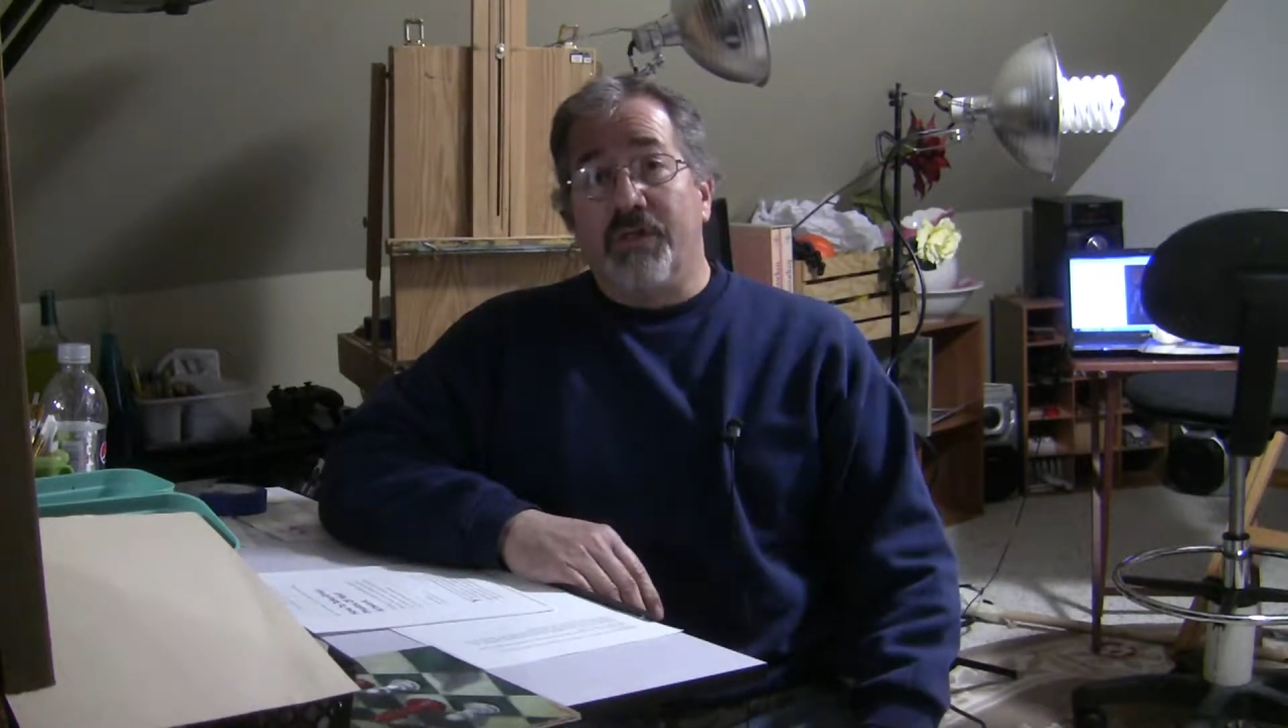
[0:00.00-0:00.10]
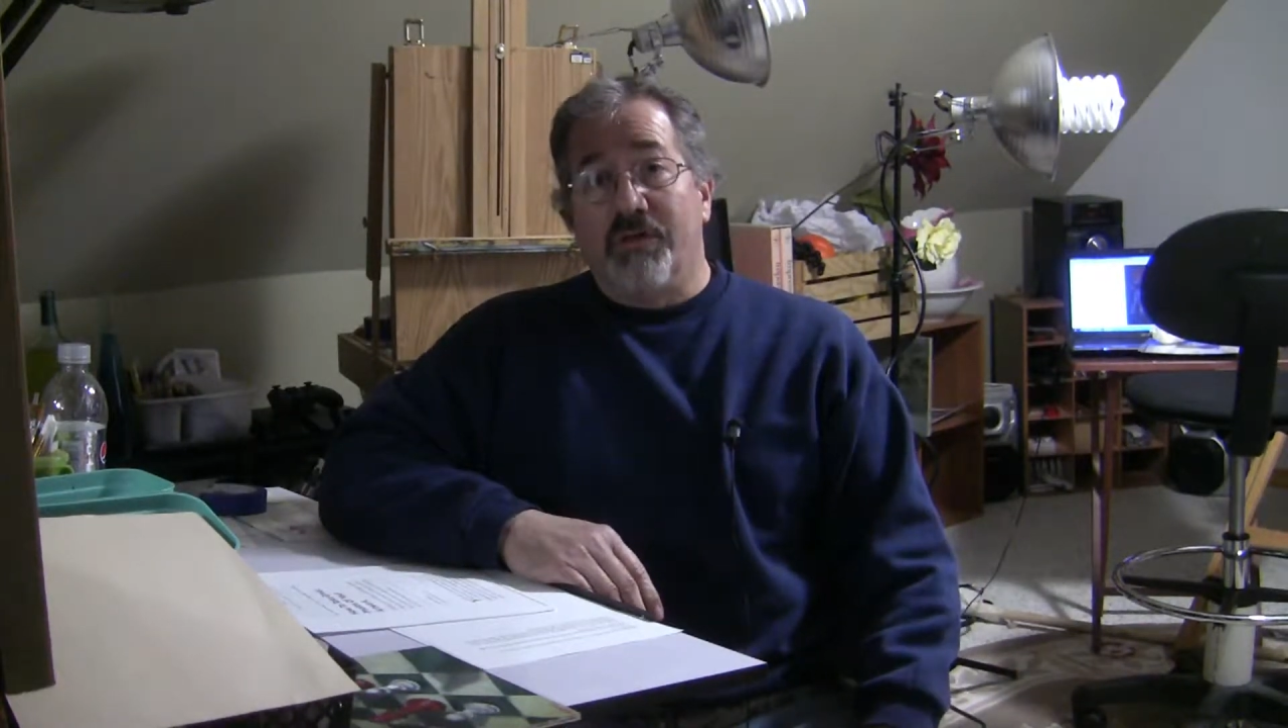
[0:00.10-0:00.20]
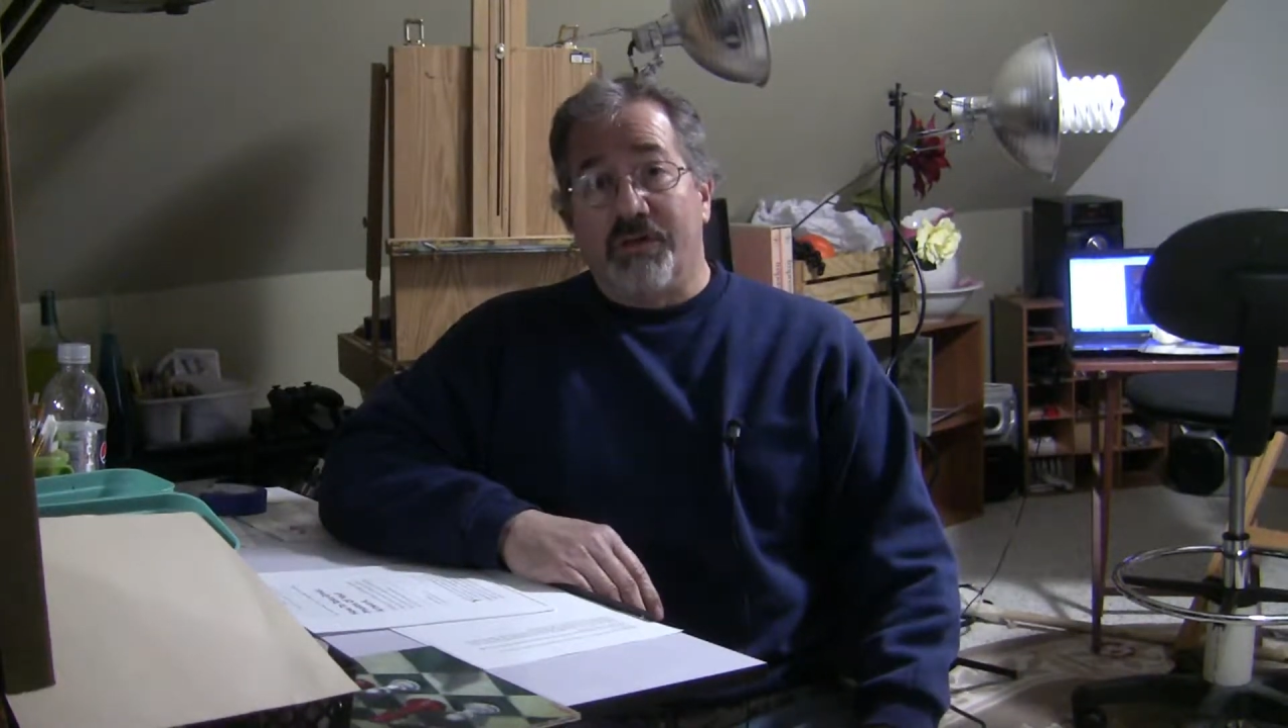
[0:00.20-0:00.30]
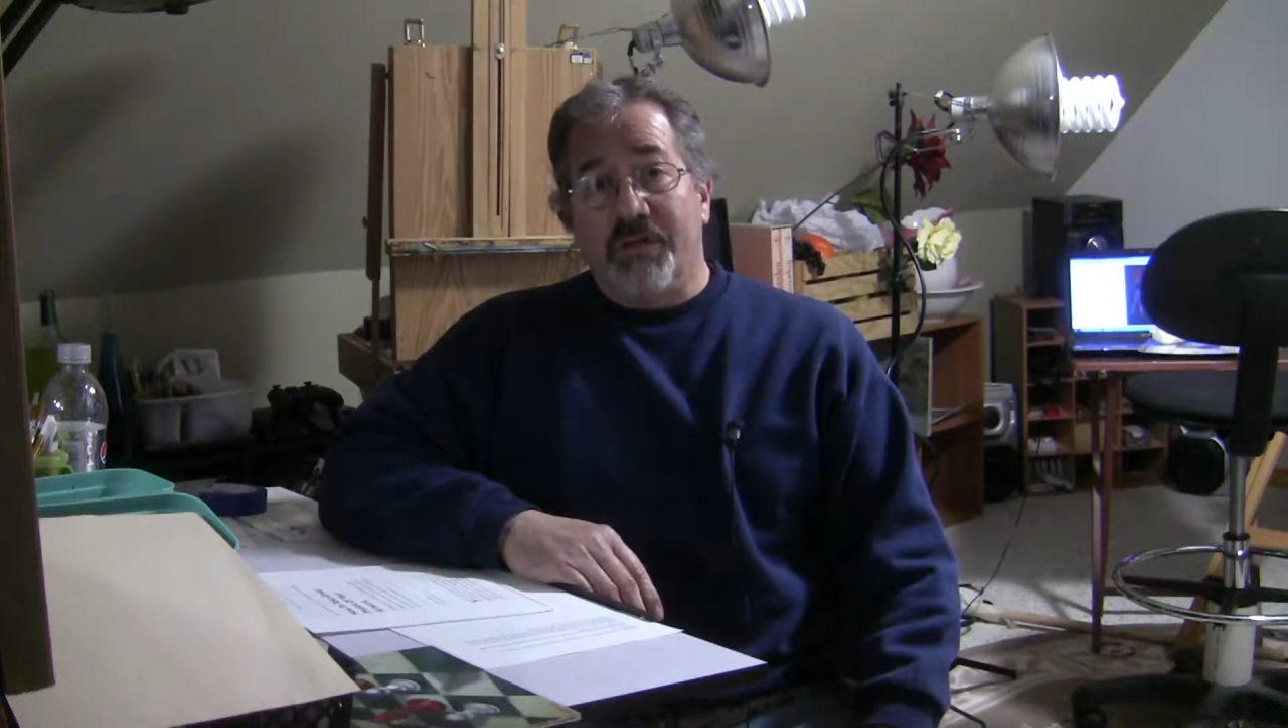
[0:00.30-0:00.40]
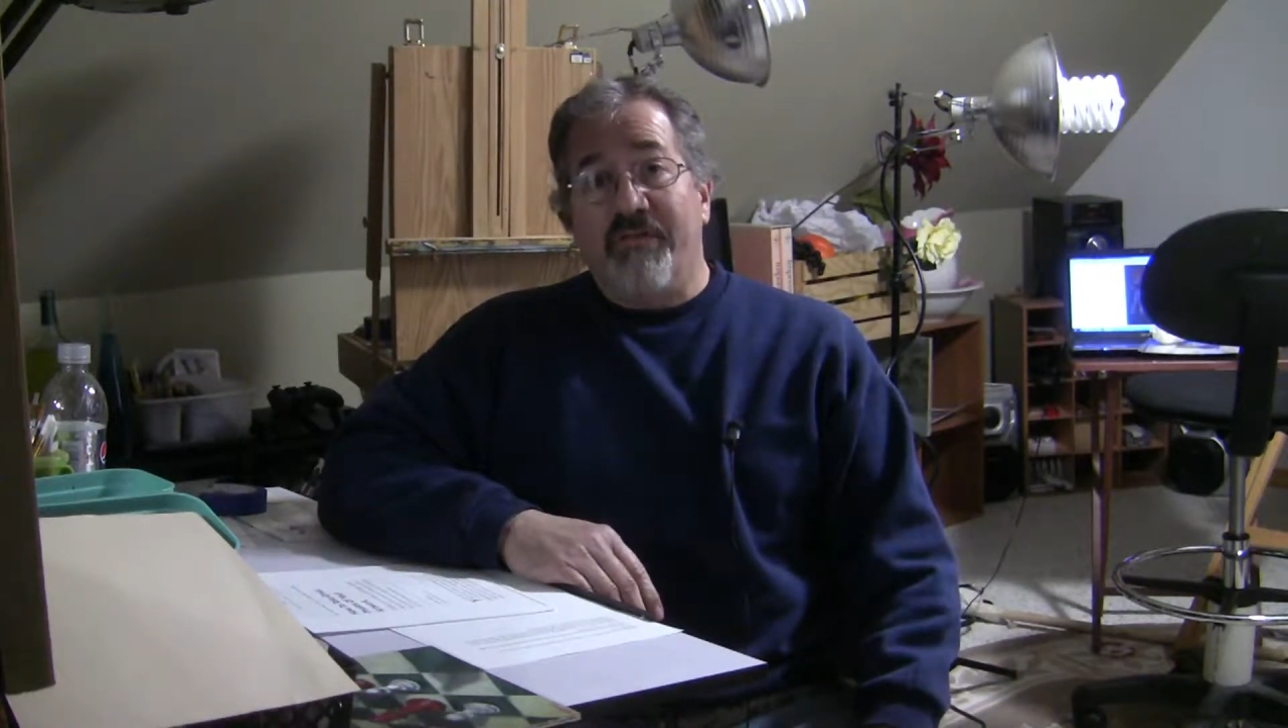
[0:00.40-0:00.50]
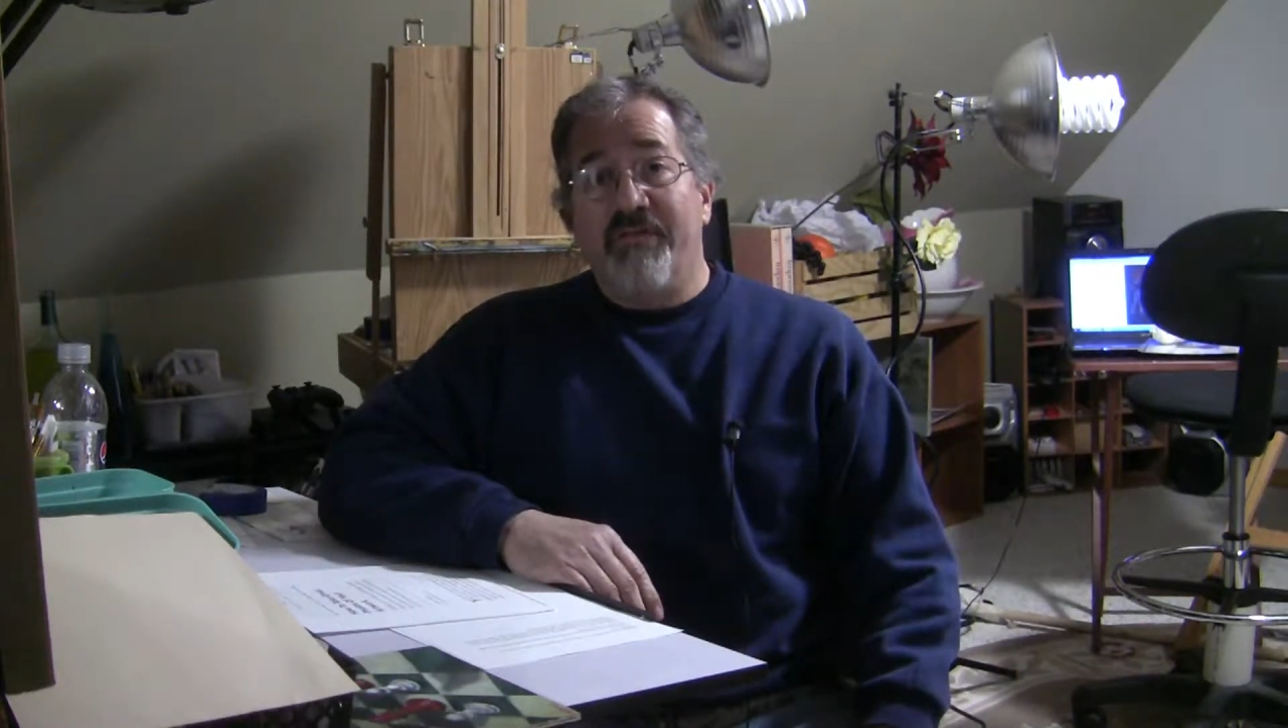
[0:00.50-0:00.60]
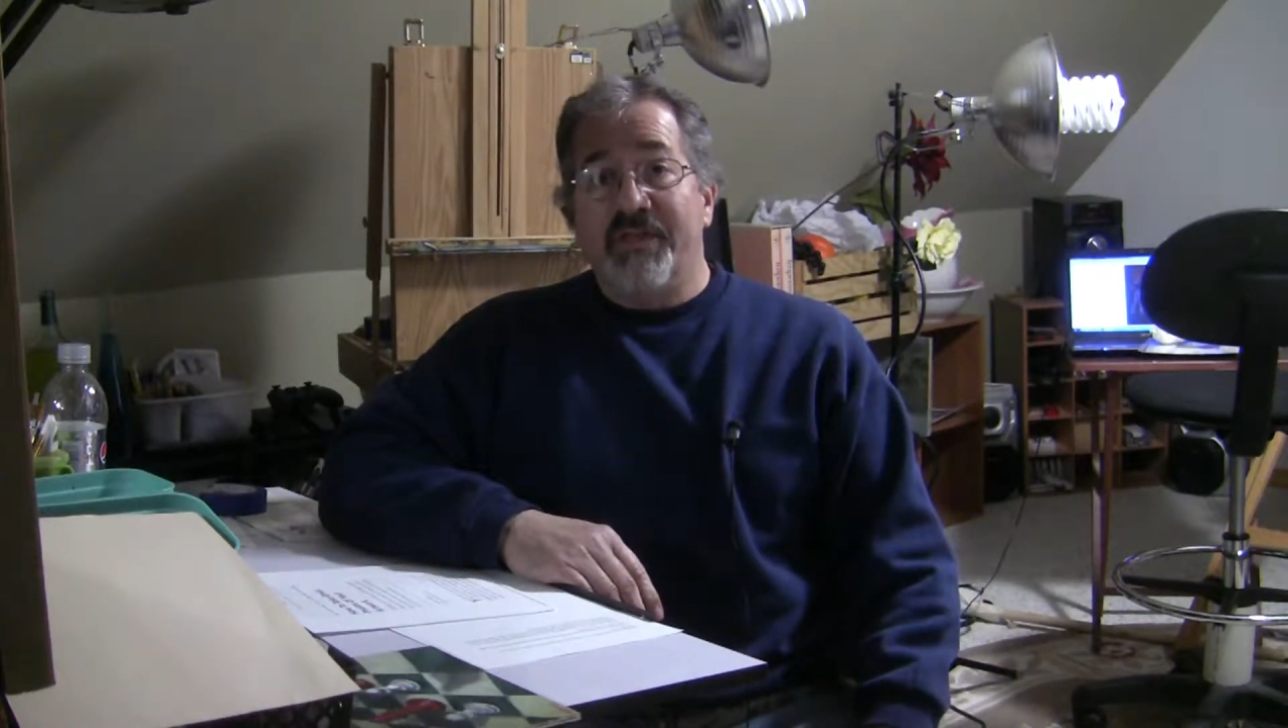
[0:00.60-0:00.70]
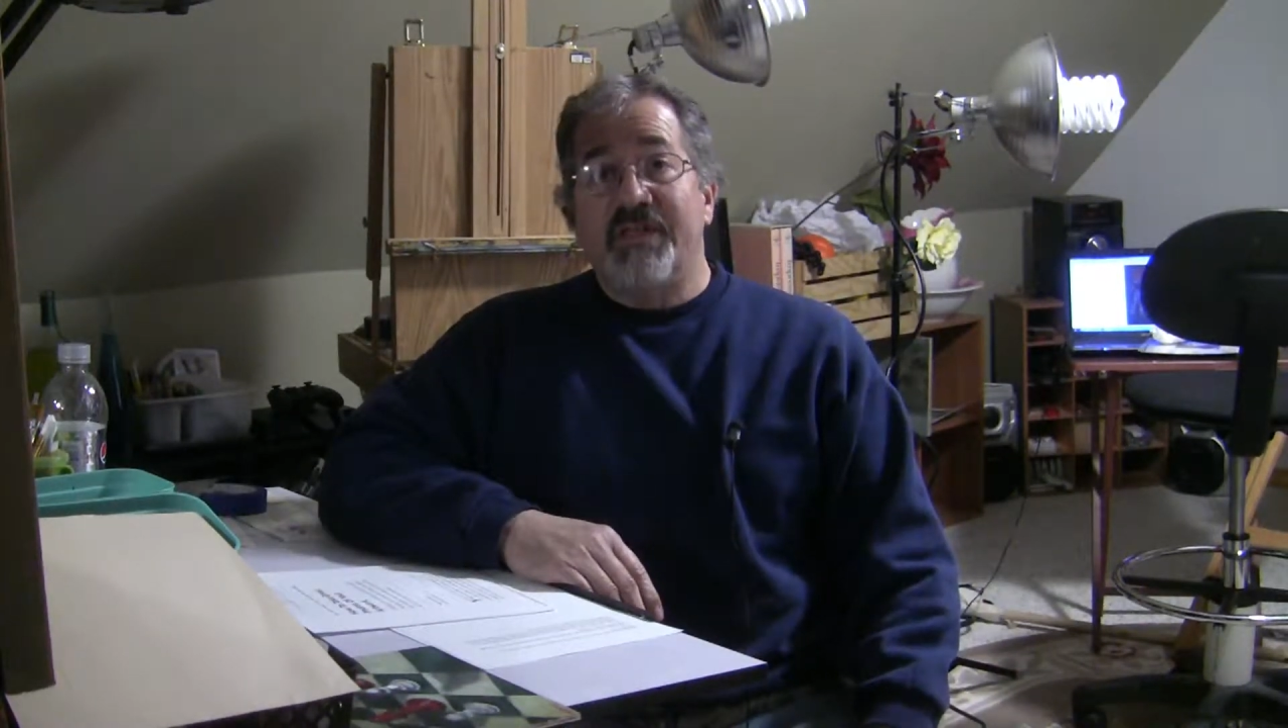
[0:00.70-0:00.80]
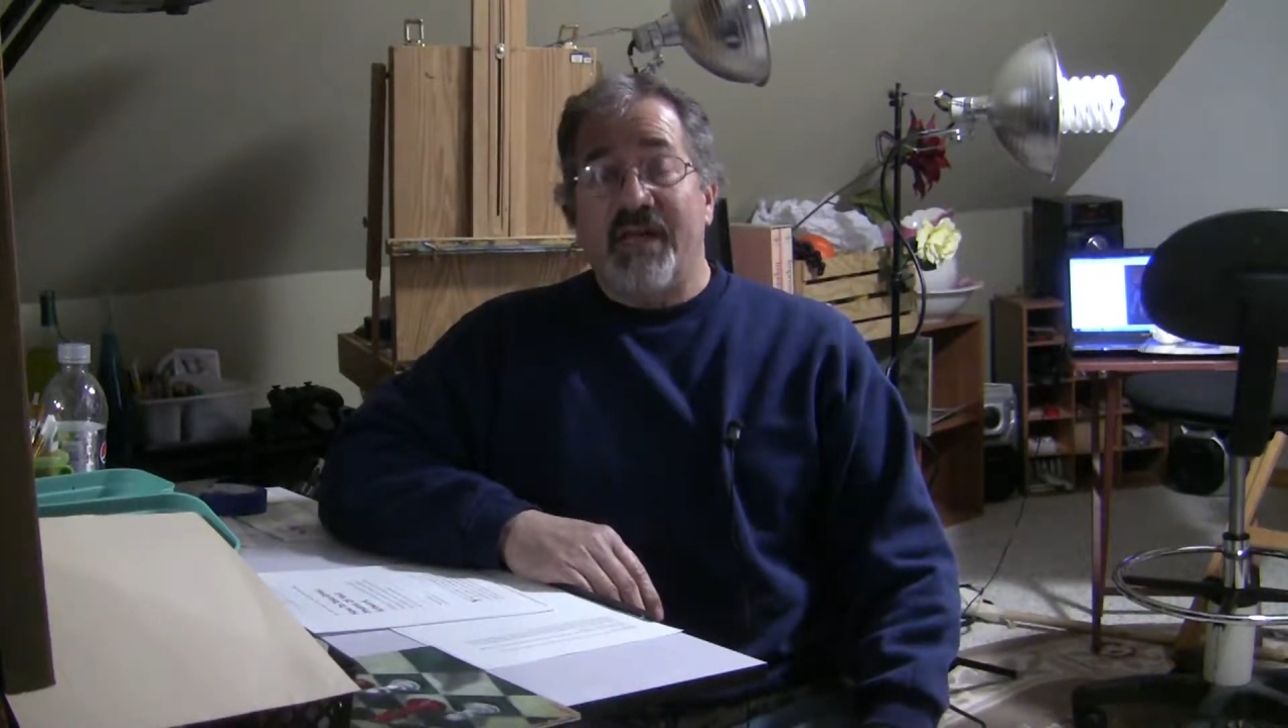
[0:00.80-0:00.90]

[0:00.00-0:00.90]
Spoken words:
your stuff isn't